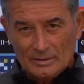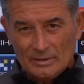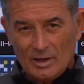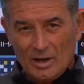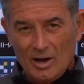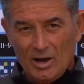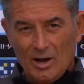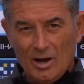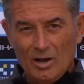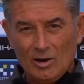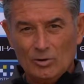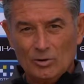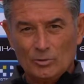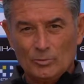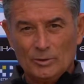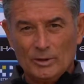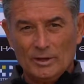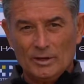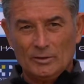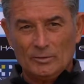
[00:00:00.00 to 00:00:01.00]
Look,
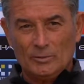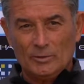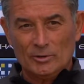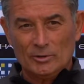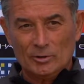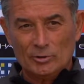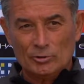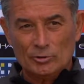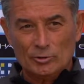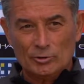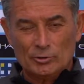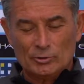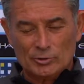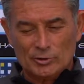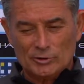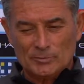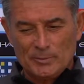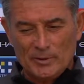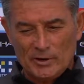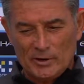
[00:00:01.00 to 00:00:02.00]
we're not going to
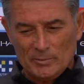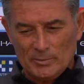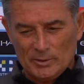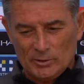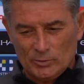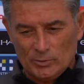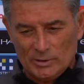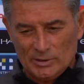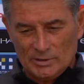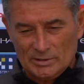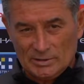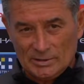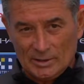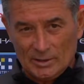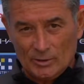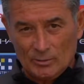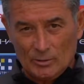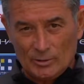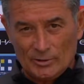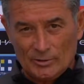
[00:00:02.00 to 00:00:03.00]
experiment. We
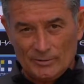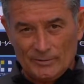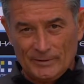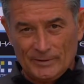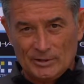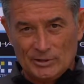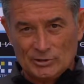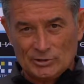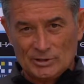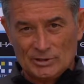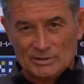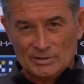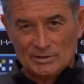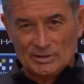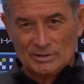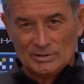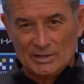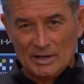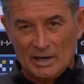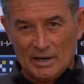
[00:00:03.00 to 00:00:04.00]
still want to finish
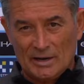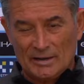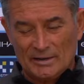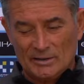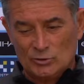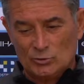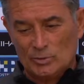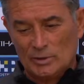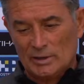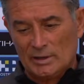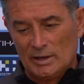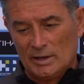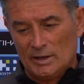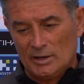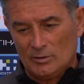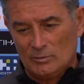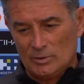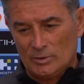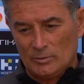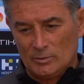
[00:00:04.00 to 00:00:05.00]
as high as we
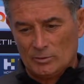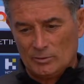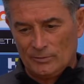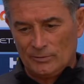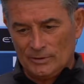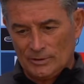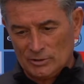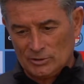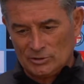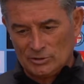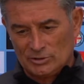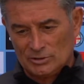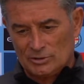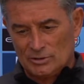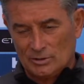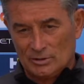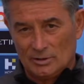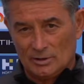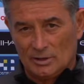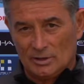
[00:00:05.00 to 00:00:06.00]
can. We want to finish
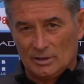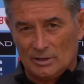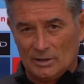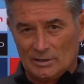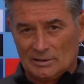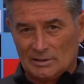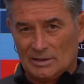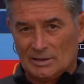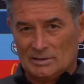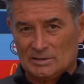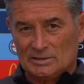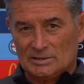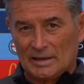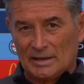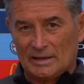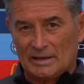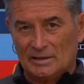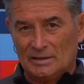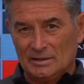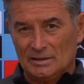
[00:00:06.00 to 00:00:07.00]
at least
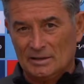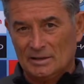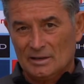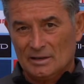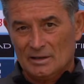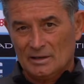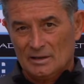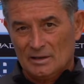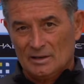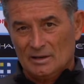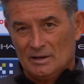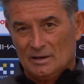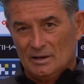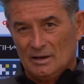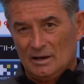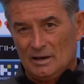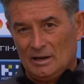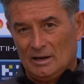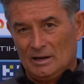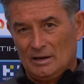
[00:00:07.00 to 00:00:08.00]
second.
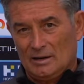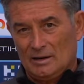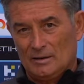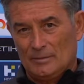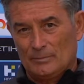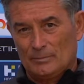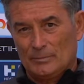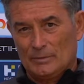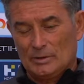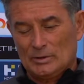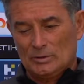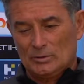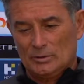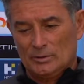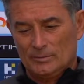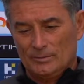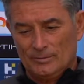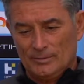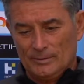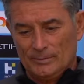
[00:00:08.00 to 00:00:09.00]

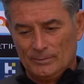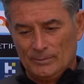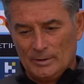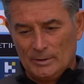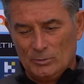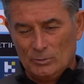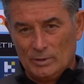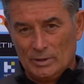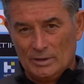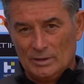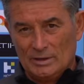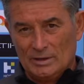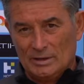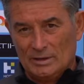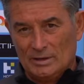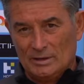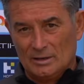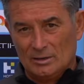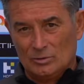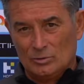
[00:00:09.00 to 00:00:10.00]
If we win
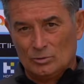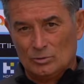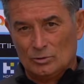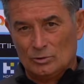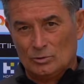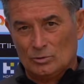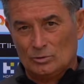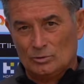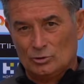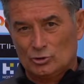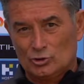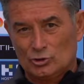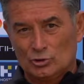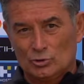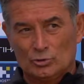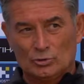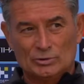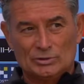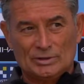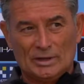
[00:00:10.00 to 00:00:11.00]
on
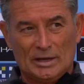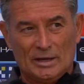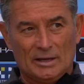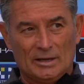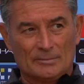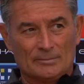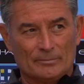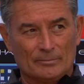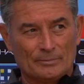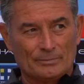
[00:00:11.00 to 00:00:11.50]
Tuesday,